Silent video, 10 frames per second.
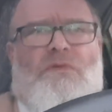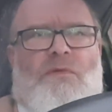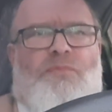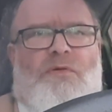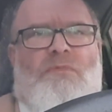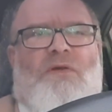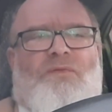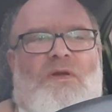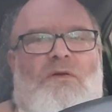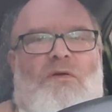put my
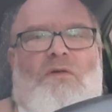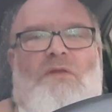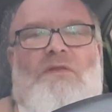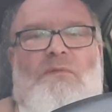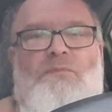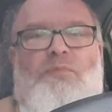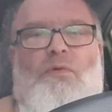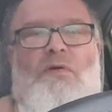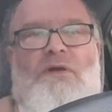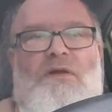finger on the
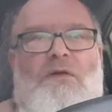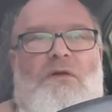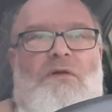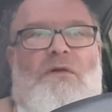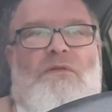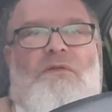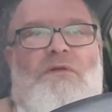board here on